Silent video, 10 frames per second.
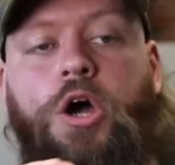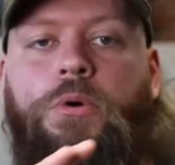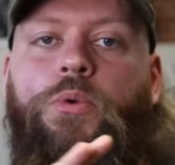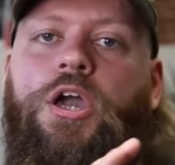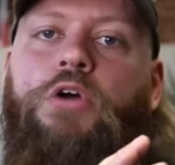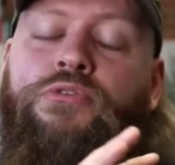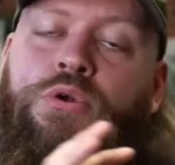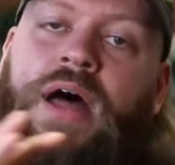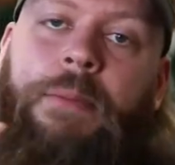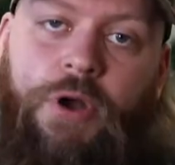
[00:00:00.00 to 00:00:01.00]
But we go
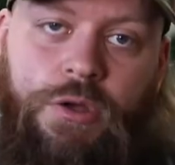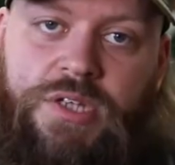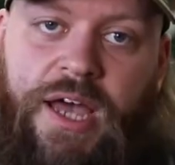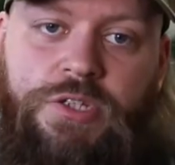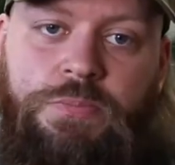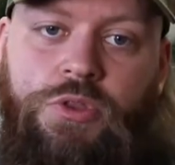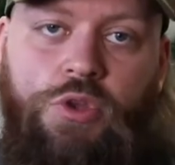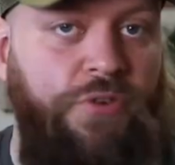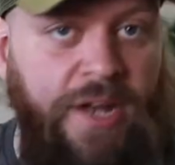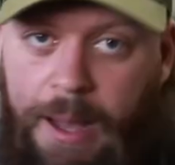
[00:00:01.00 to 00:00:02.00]
through that process, but
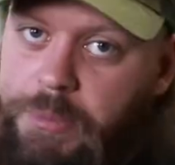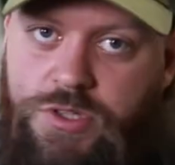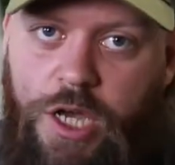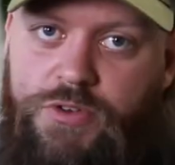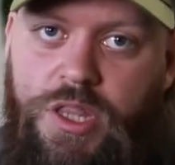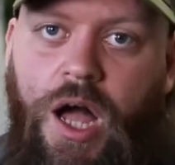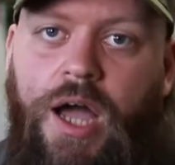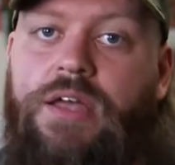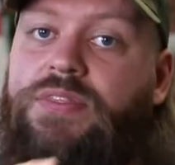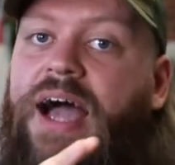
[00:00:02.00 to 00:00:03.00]
nothing happens
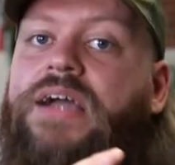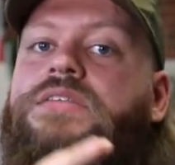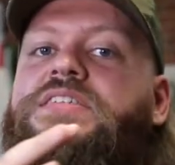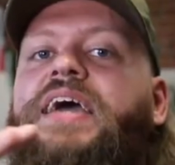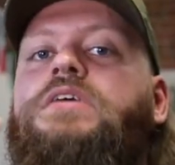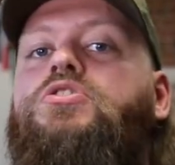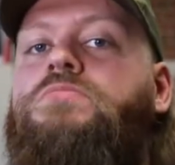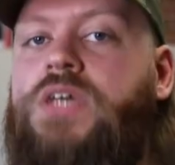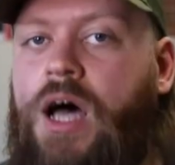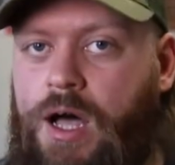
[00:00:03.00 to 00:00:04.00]
overnight, and that can take
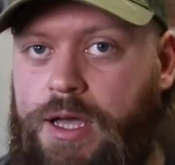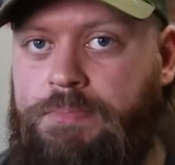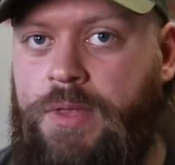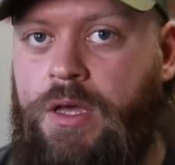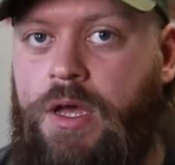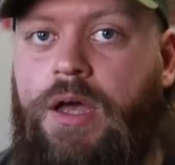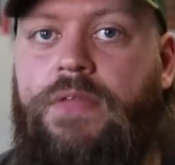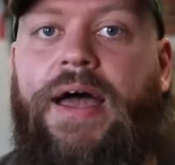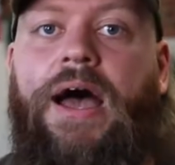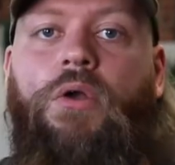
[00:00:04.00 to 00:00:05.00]
some time.
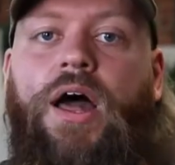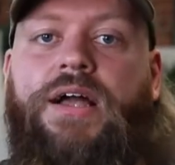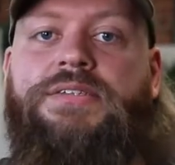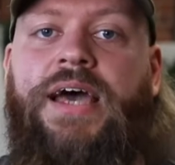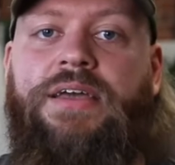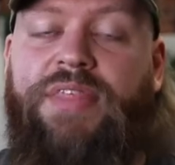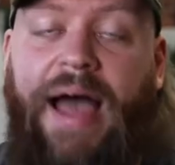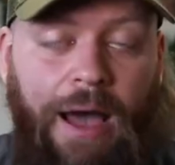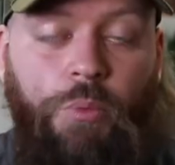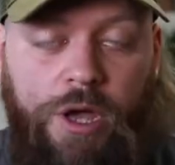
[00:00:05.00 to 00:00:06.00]
Now, like I say,
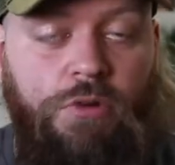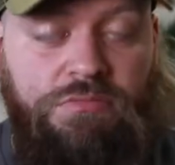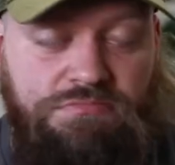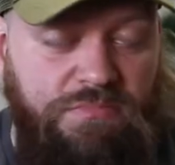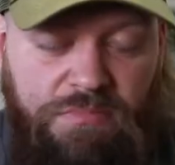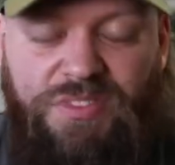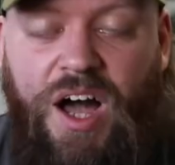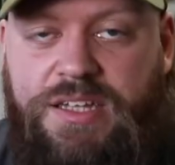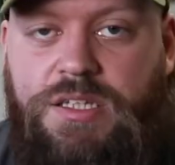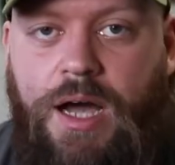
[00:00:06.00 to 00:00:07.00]
that will,
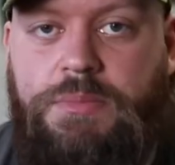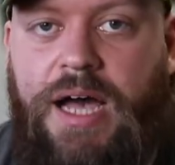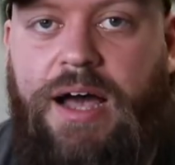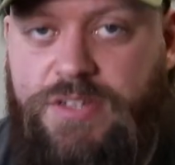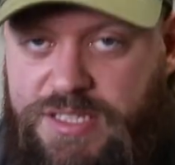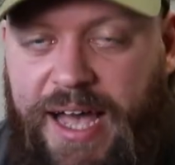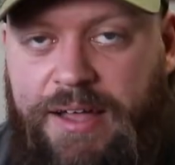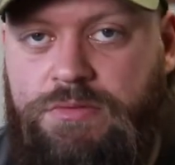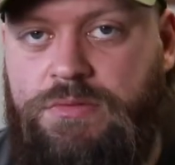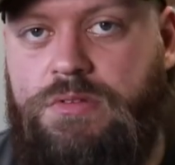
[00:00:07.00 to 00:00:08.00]
9 times out of
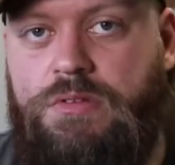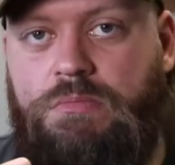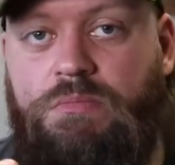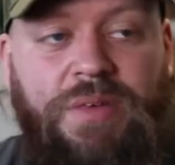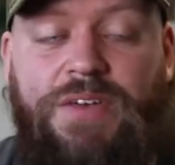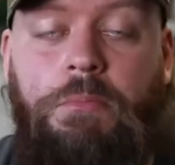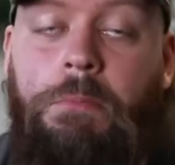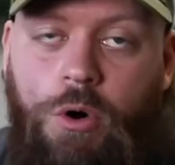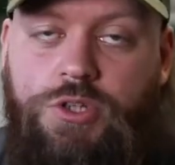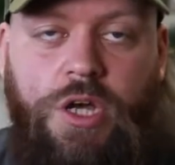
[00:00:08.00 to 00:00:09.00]
10, even
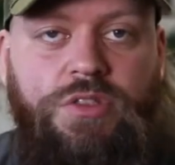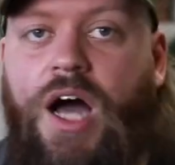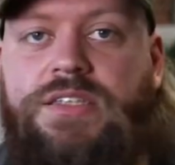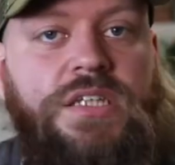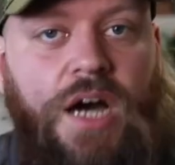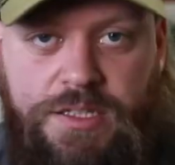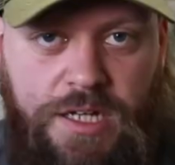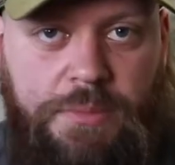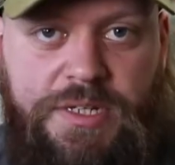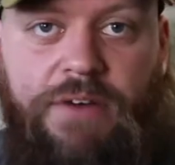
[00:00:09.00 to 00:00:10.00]
more so, 99
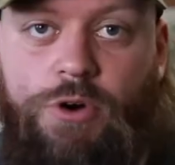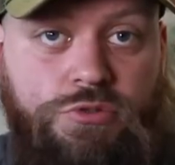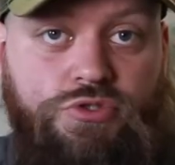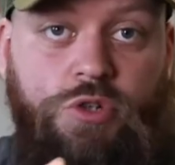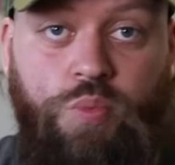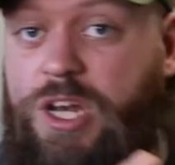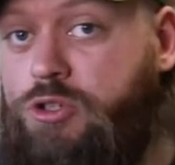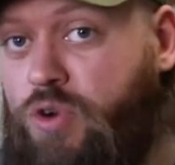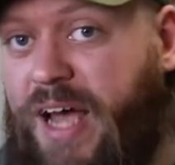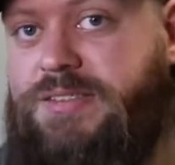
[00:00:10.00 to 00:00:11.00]
times out of 100, will
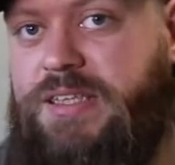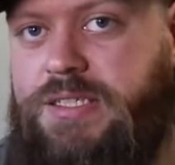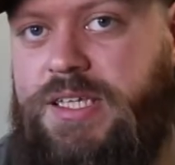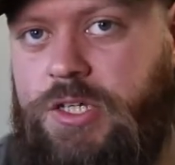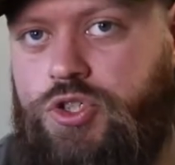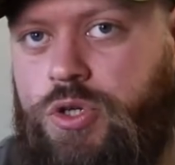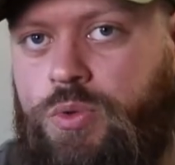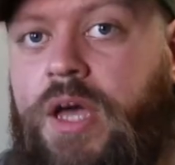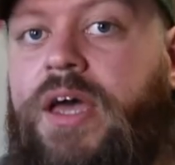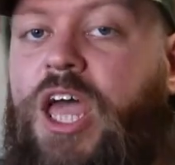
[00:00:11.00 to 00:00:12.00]
address this issue.
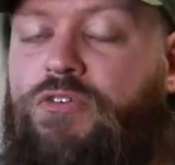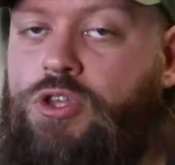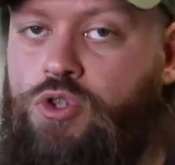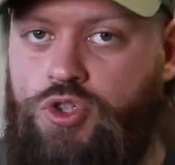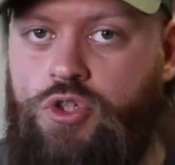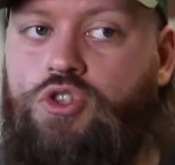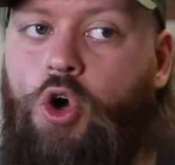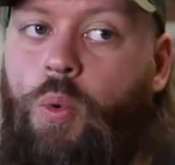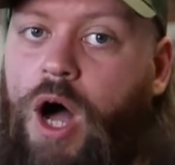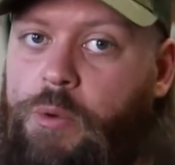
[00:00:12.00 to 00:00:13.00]
If it doesn't,
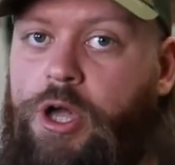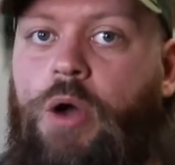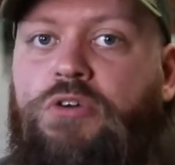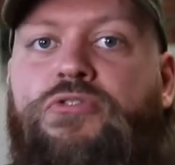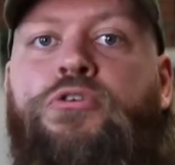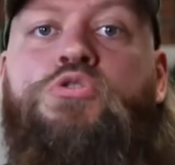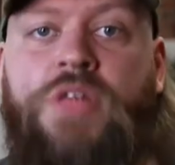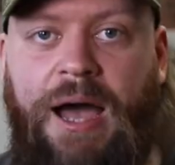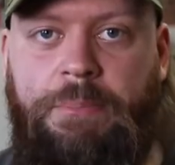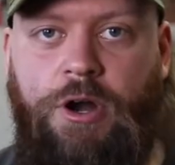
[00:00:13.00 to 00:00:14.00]
or while we're going through
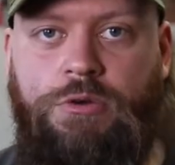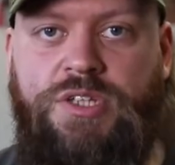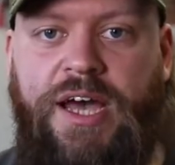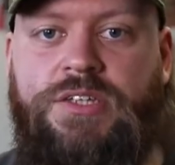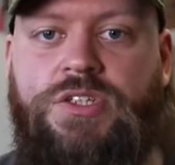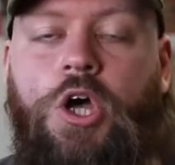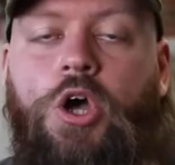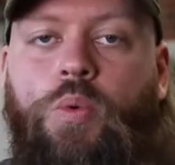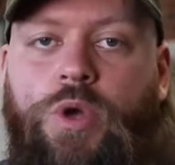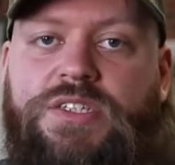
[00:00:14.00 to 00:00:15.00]
that
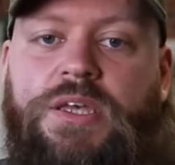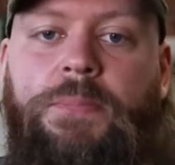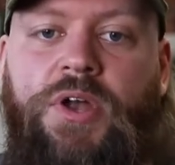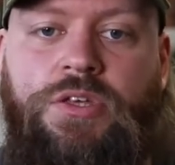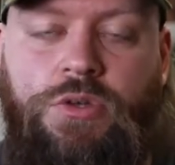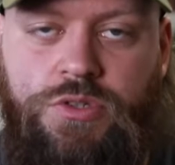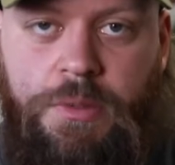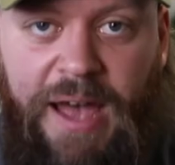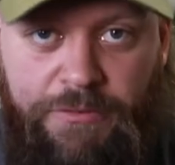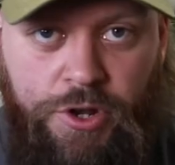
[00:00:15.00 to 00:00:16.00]
process, we simply use
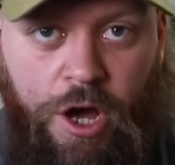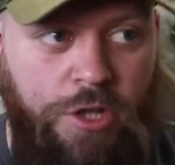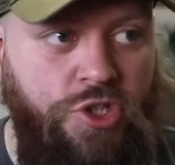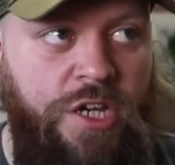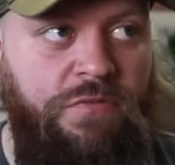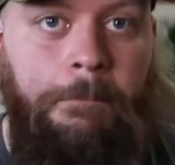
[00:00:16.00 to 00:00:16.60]
a methodology of